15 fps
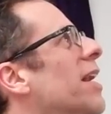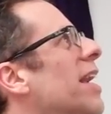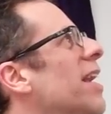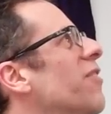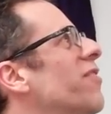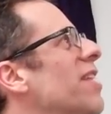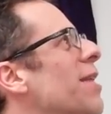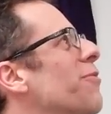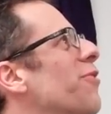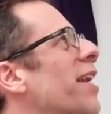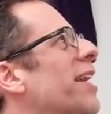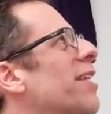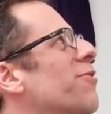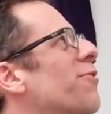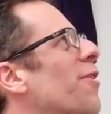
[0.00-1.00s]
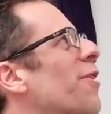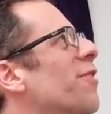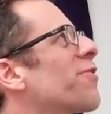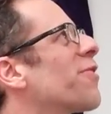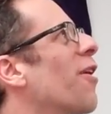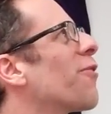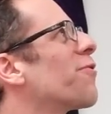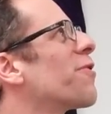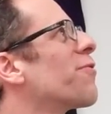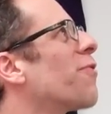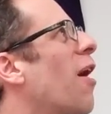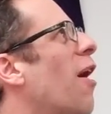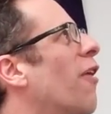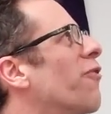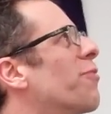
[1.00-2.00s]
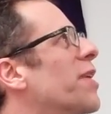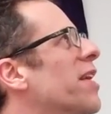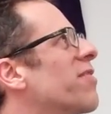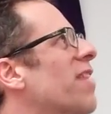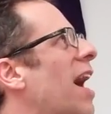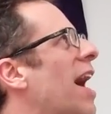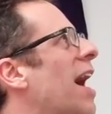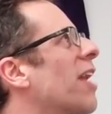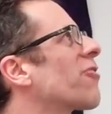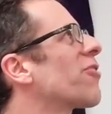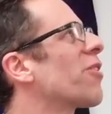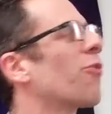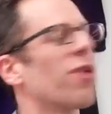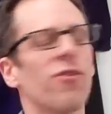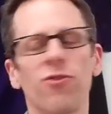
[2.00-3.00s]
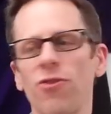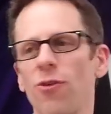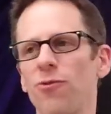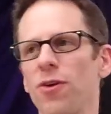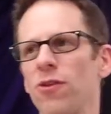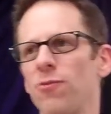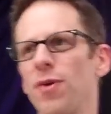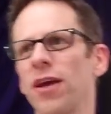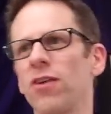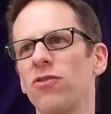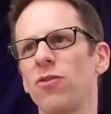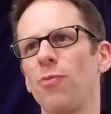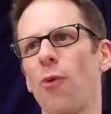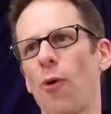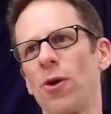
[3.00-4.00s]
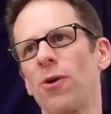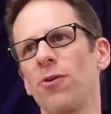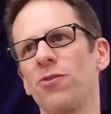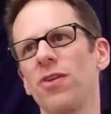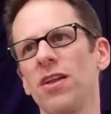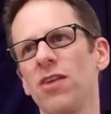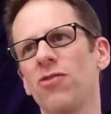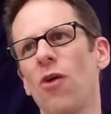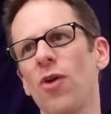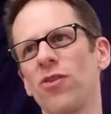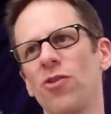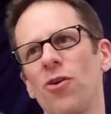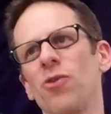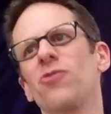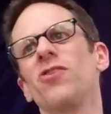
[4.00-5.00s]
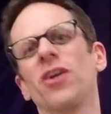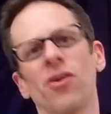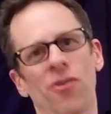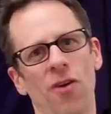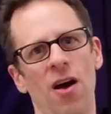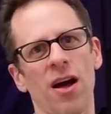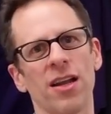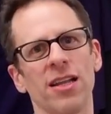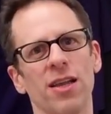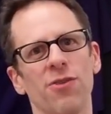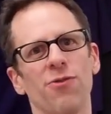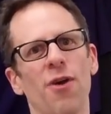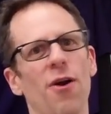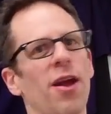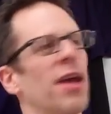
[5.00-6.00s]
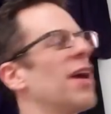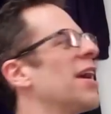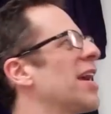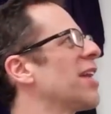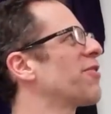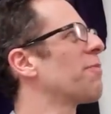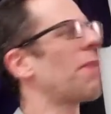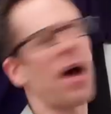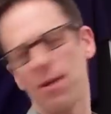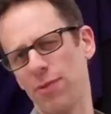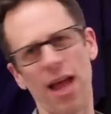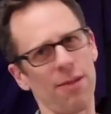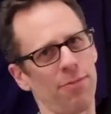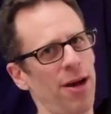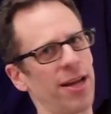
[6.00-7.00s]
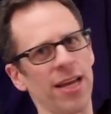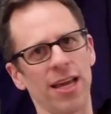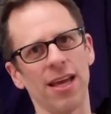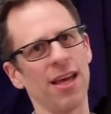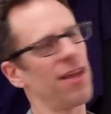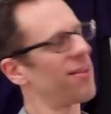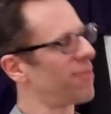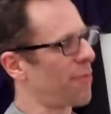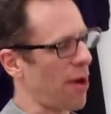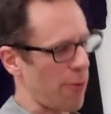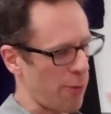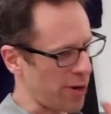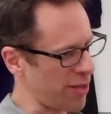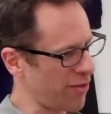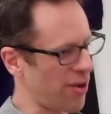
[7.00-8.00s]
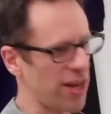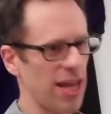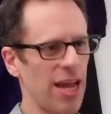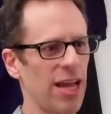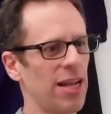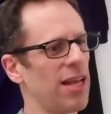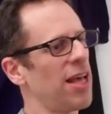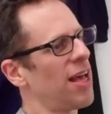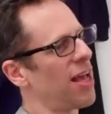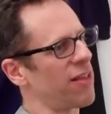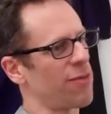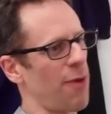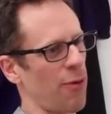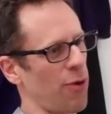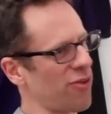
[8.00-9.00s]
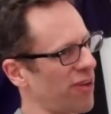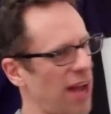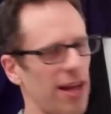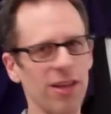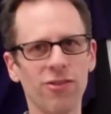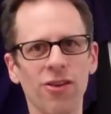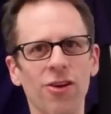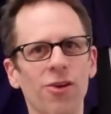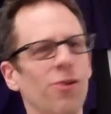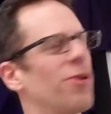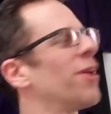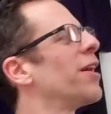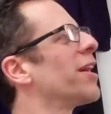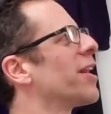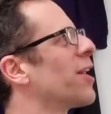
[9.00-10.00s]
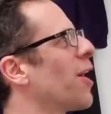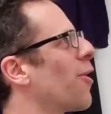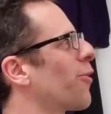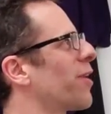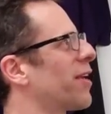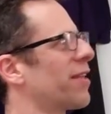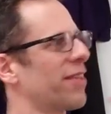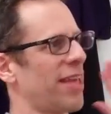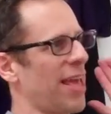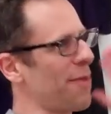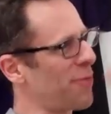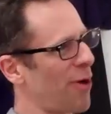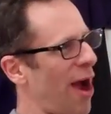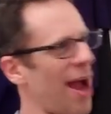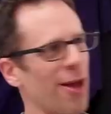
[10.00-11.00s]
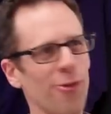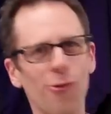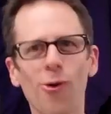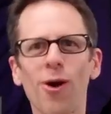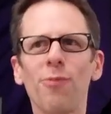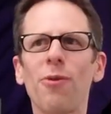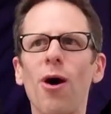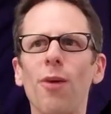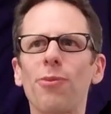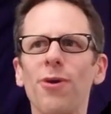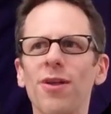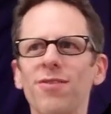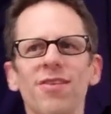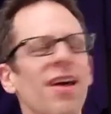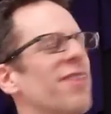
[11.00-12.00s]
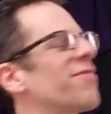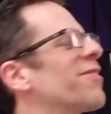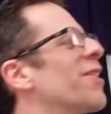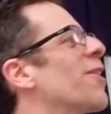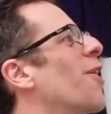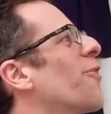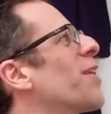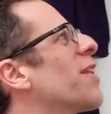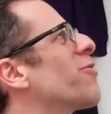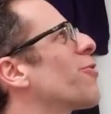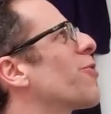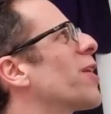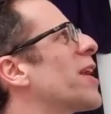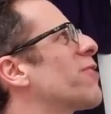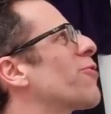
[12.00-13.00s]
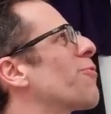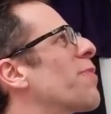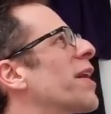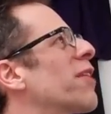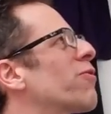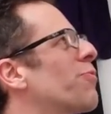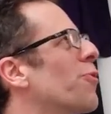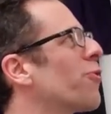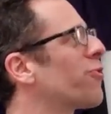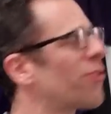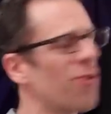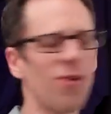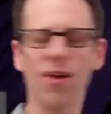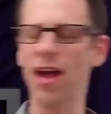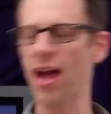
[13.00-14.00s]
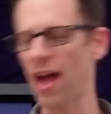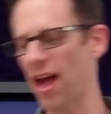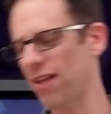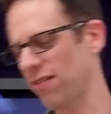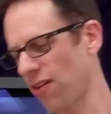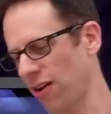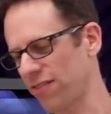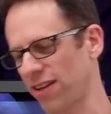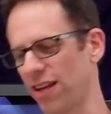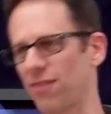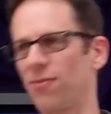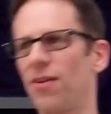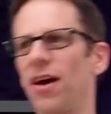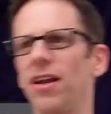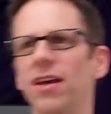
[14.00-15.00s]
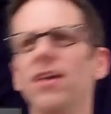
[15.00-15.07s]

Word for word: He seems like he's very self-involved, but he's actually one of Sofia's biggest supporters, and he's always urging her on. And he's very—he's a bottom-line bunny. It's yeah. about what he's going to eat. It's about what you got to do. You know, keep your eye on the royal ball, princess. You know, he's her he's her biggest booster a, as long as he gets fed.